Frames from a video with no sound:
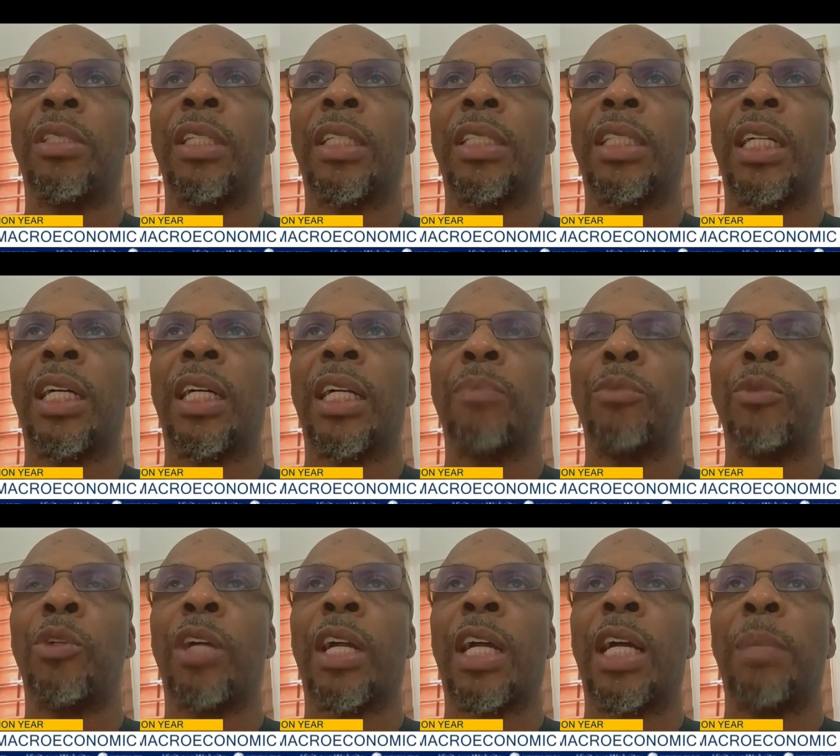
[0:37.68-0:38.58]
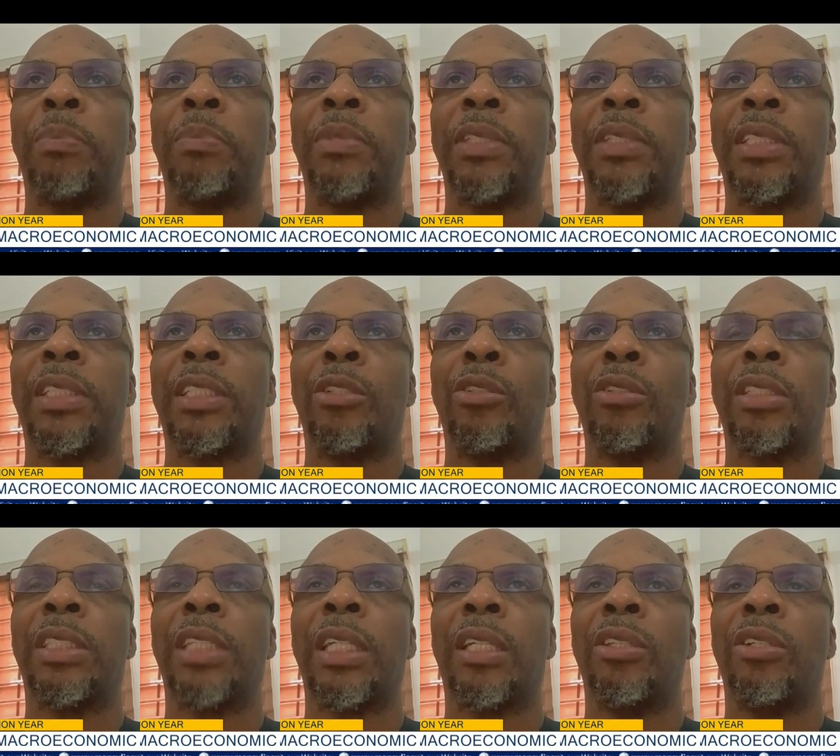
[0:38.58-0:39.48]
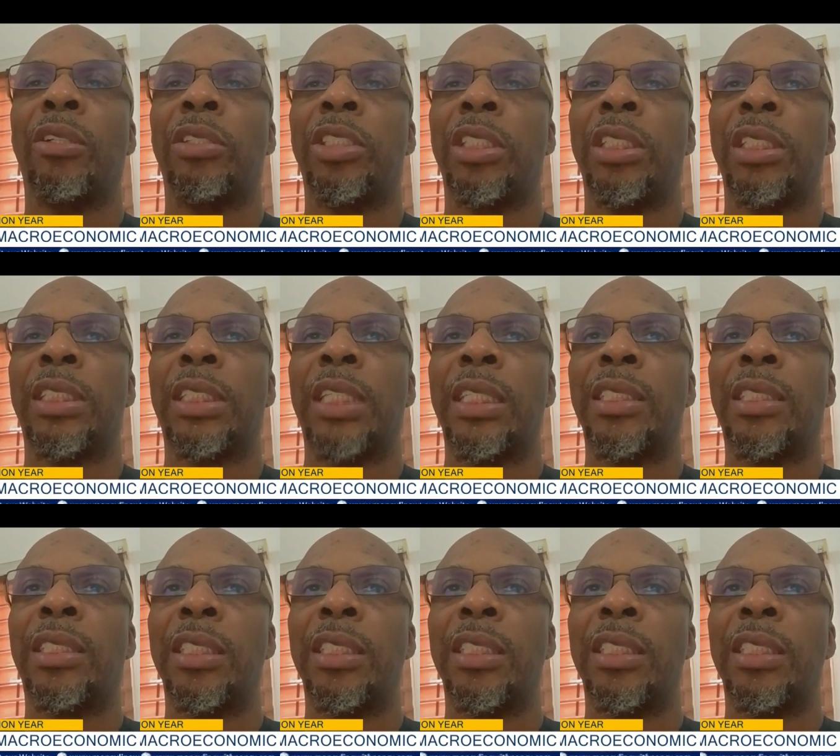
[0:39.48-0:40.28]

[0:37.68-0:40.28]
are more capital or technology intensive